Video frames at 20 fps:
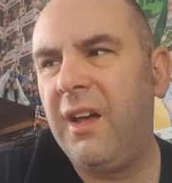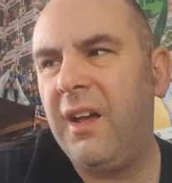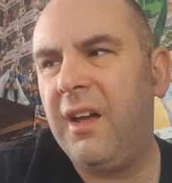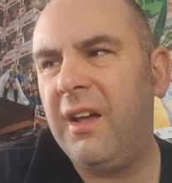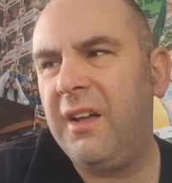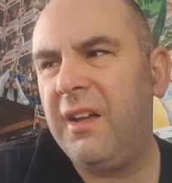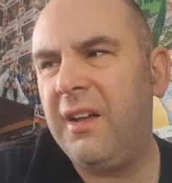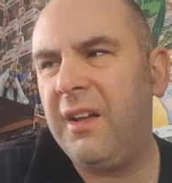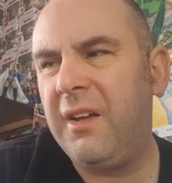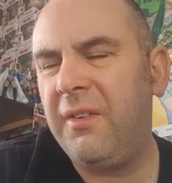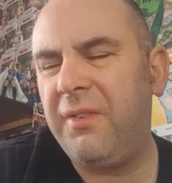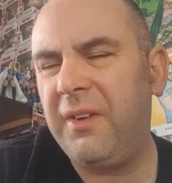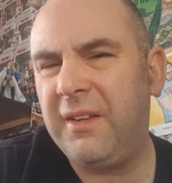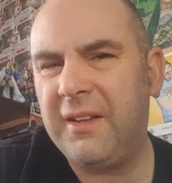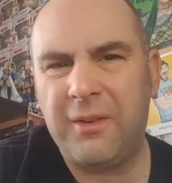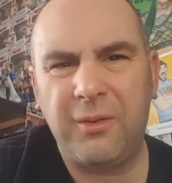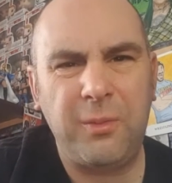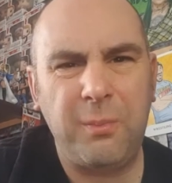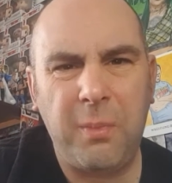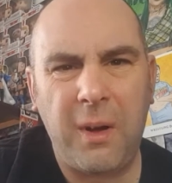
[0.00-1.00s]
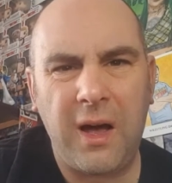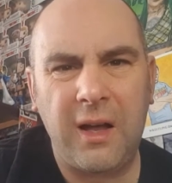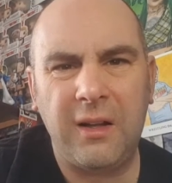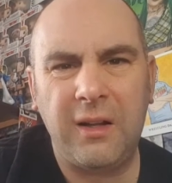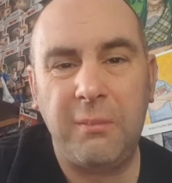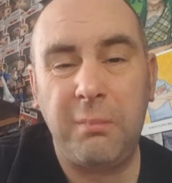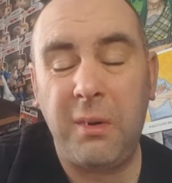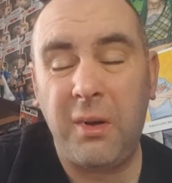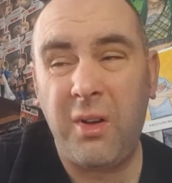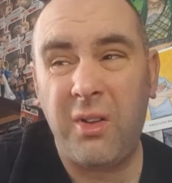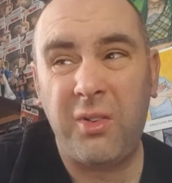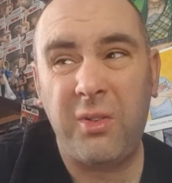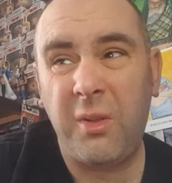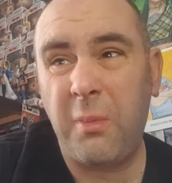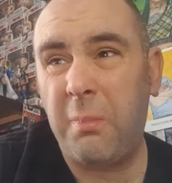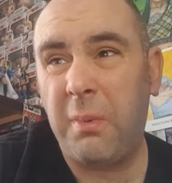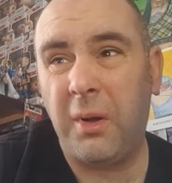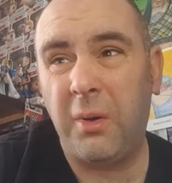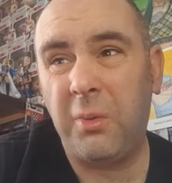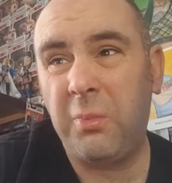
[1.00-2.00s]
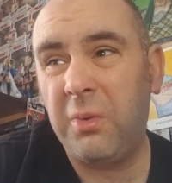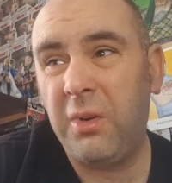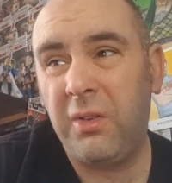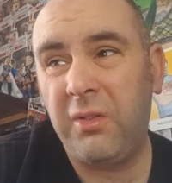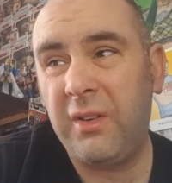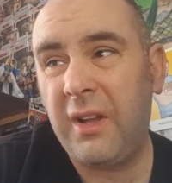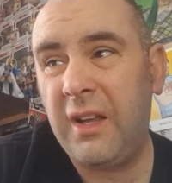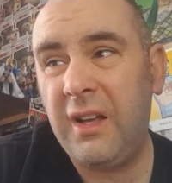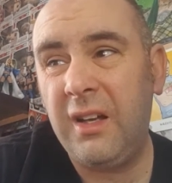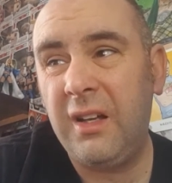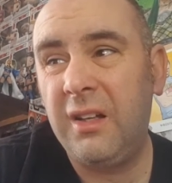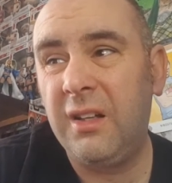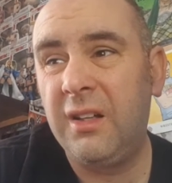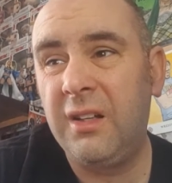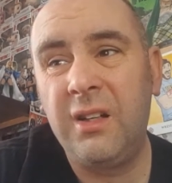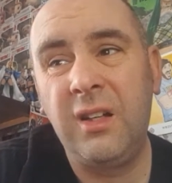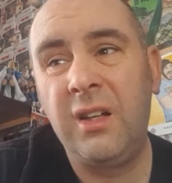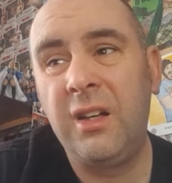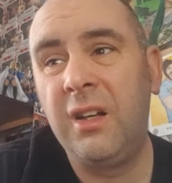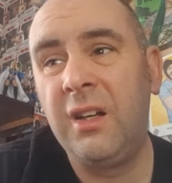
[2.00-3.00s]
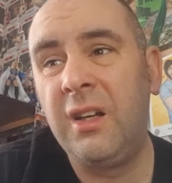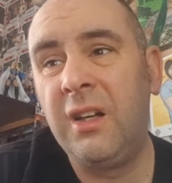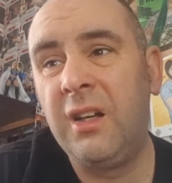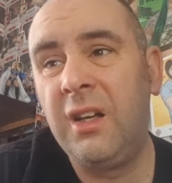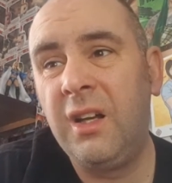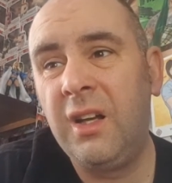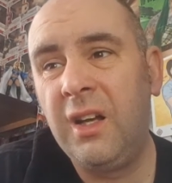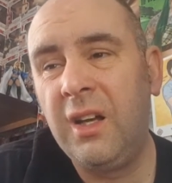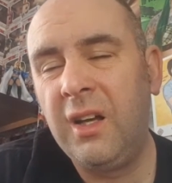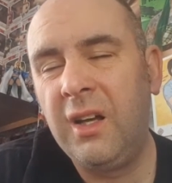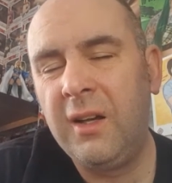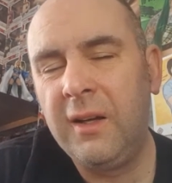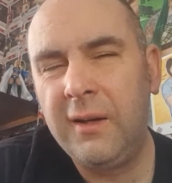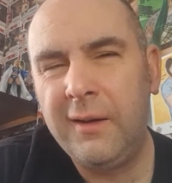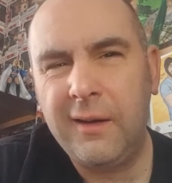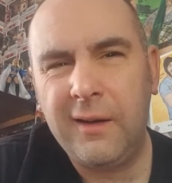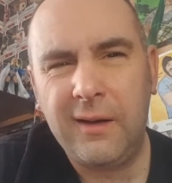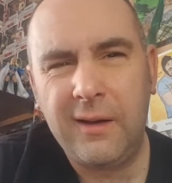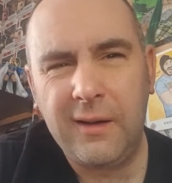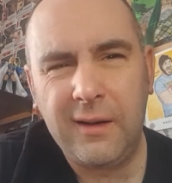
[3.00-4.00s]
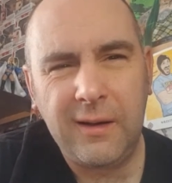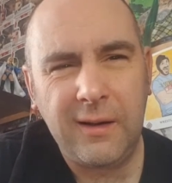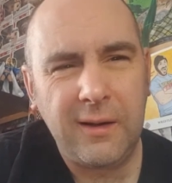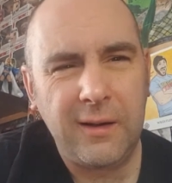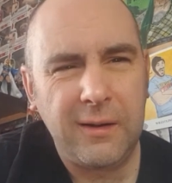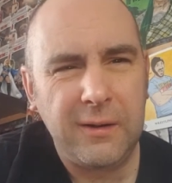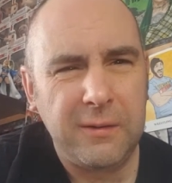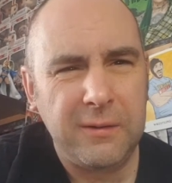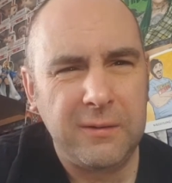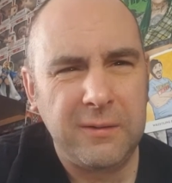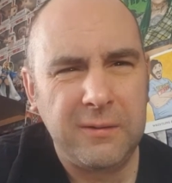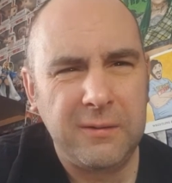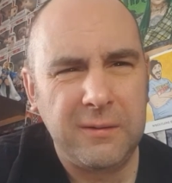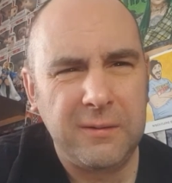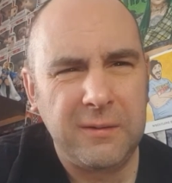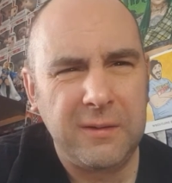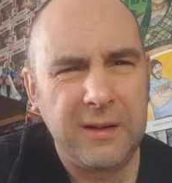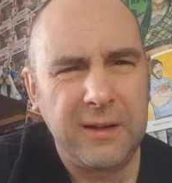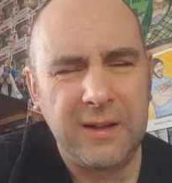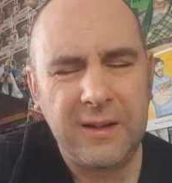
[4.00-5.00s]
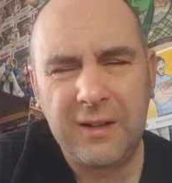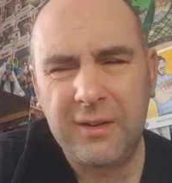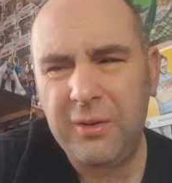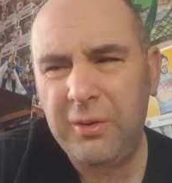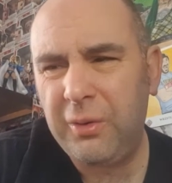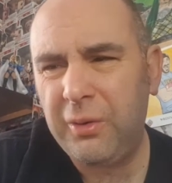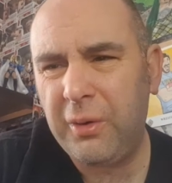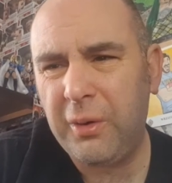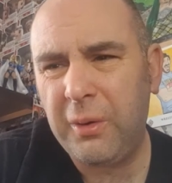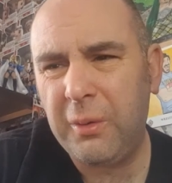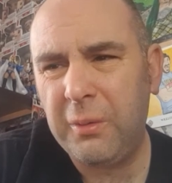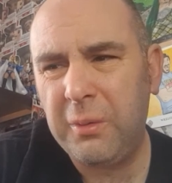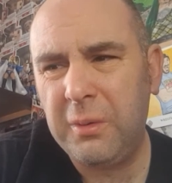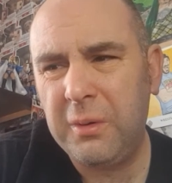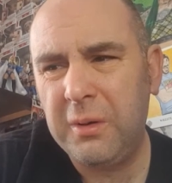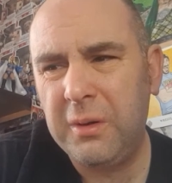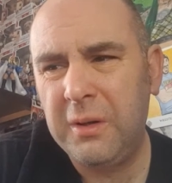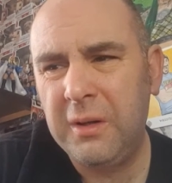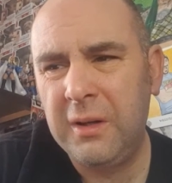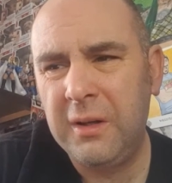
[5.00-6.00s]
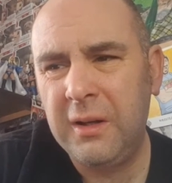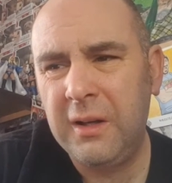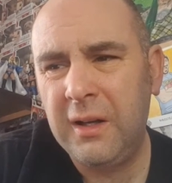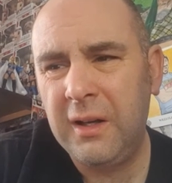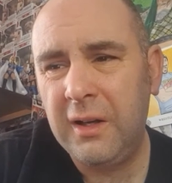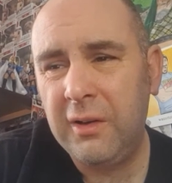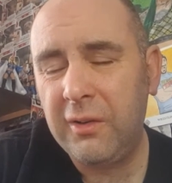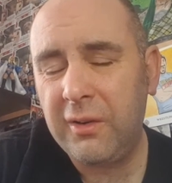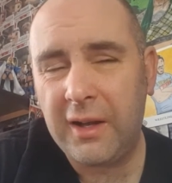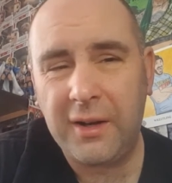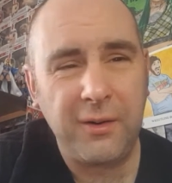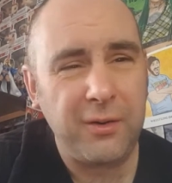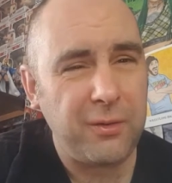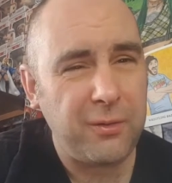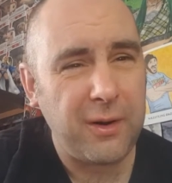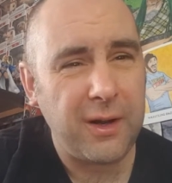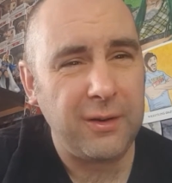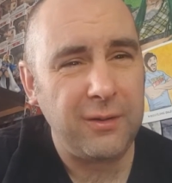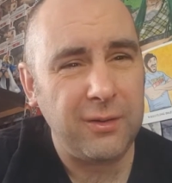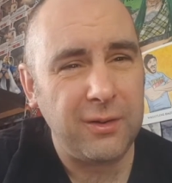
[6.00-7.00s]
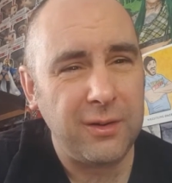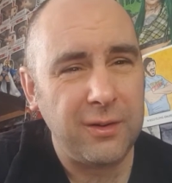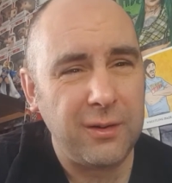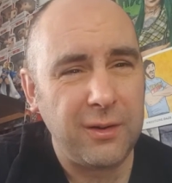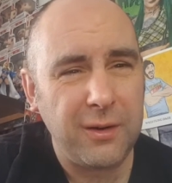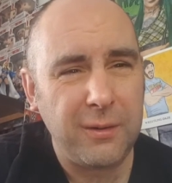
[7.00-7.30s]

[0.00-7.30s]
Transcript: I think that was partly because the build wasn't there. Yeah, so it's kind of strange.